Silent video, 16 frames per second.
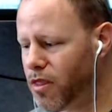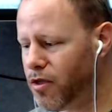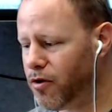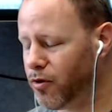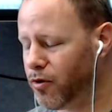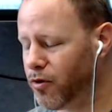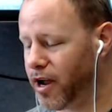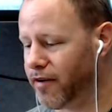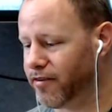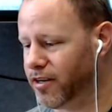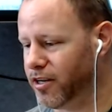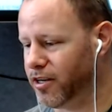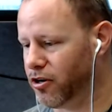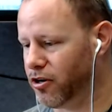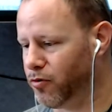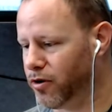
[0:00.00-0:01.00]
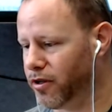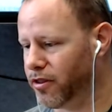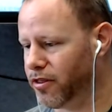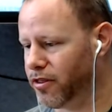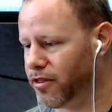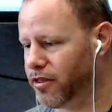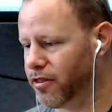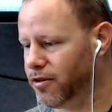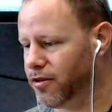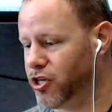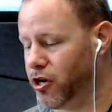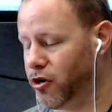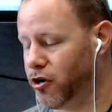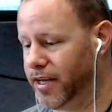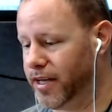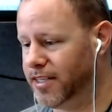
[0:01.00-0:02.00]
we were having dinner with
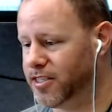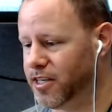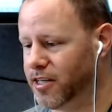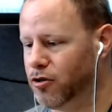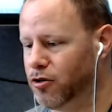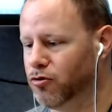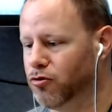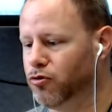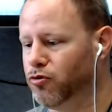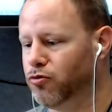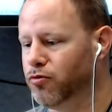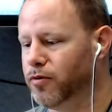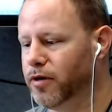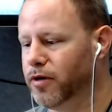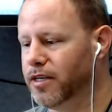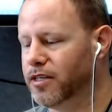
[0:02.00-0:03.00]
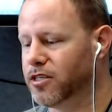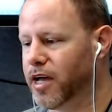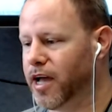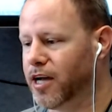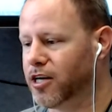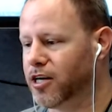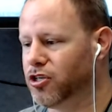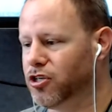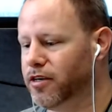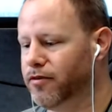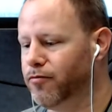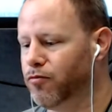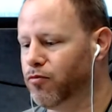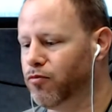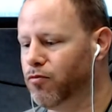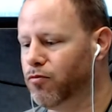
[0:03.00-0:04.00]
Jared Easley, who is
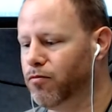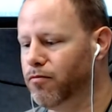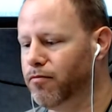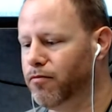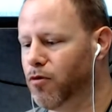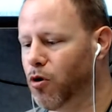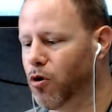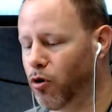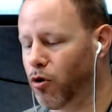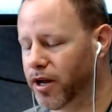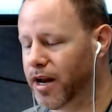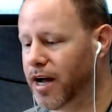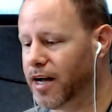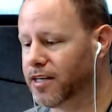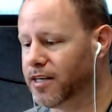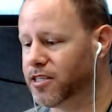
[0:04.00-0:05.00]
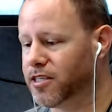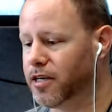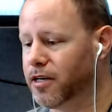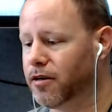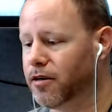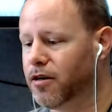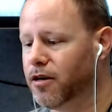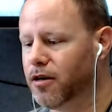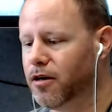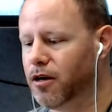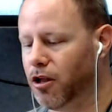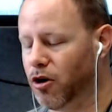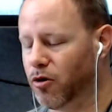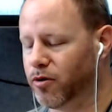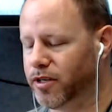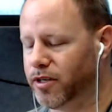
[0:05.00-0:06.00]
actually organizing,
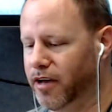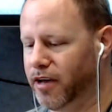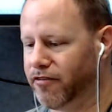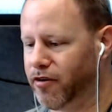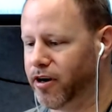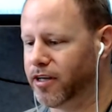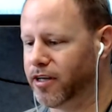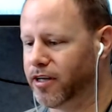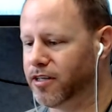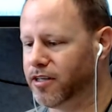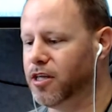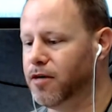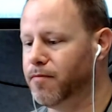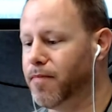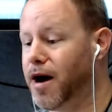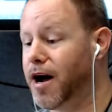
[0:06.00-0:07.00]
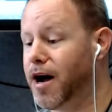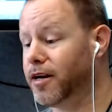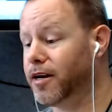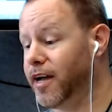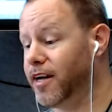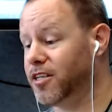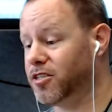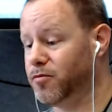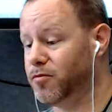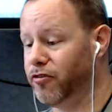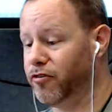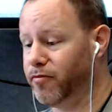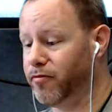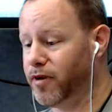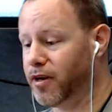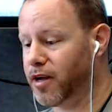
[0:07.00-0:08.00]
along with Dan Franks, the Podcast
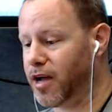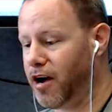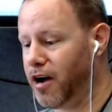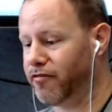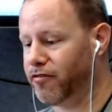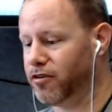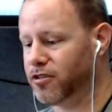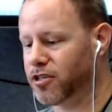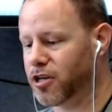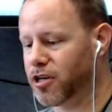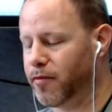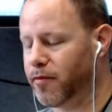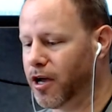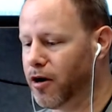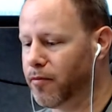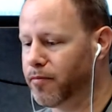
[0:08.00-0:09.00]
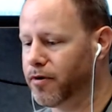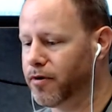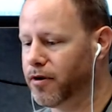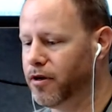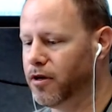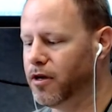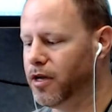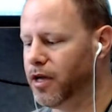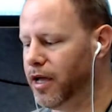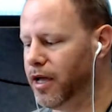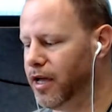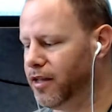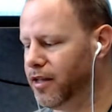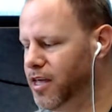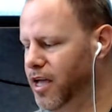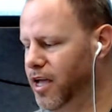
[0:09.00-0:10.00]
Movement Conference coming up
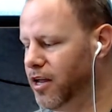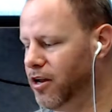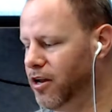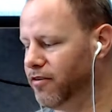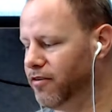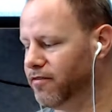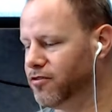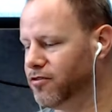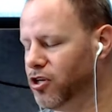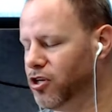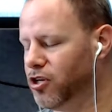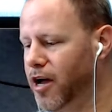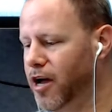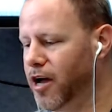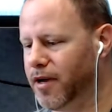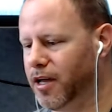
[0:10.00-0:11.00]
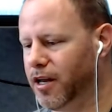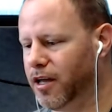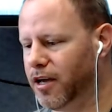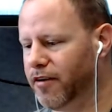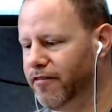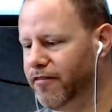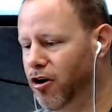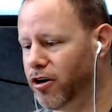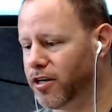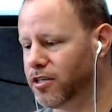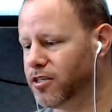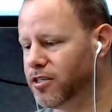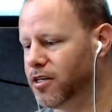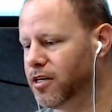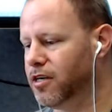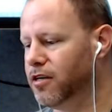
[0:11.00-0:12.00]
at the end of July, beginning of
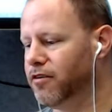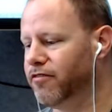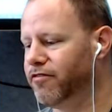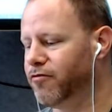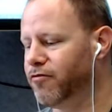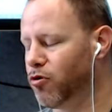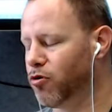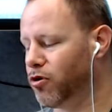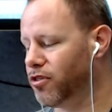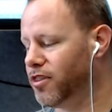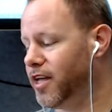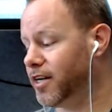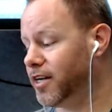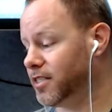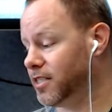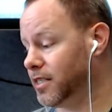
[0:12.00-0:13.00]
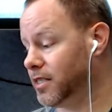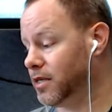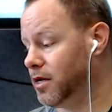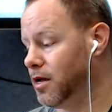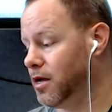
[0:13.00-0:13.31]
August in Fort Worth, Texas.